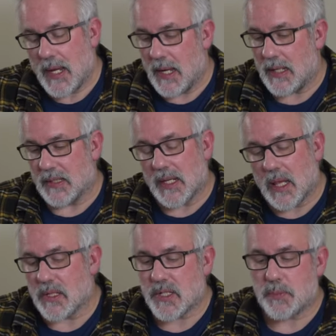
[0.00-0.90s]
The
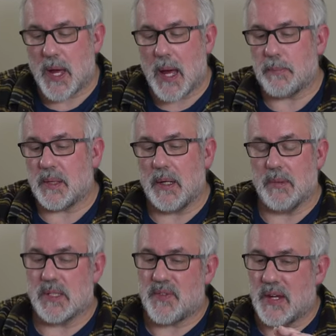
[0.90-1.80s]
colors popped. It
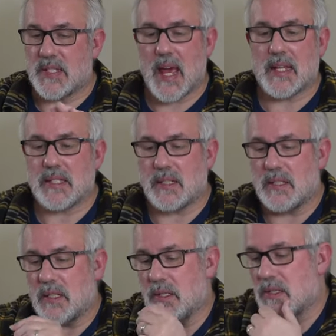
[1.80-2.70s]
was fantastic
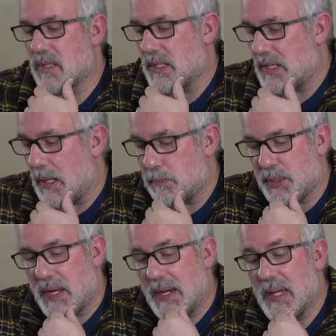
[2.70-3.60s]
to use during
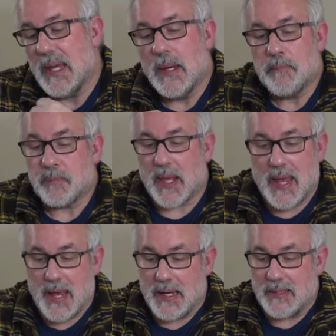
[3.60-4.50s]
gameplay,
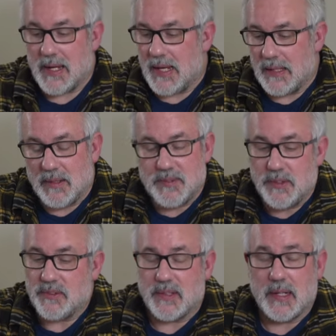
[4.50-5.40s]
and I loved
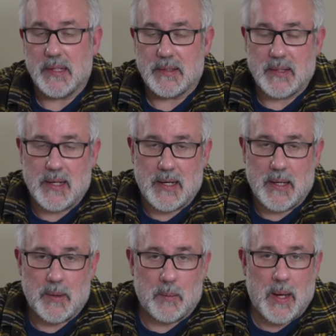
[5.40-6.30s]
using it
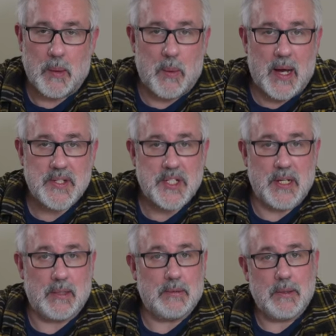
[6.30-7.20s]
while
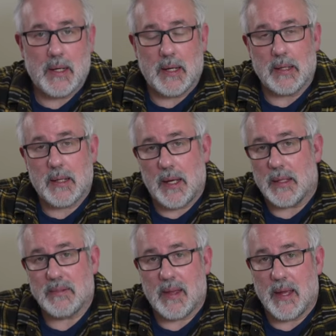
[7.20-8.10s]
watching
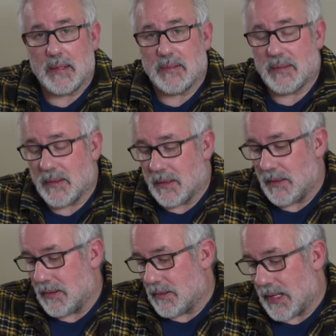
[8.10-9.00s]
content
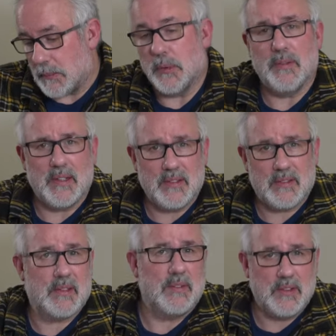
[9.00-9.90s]
like
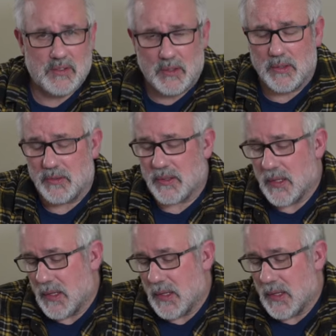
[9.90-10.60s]
movies, TV shows,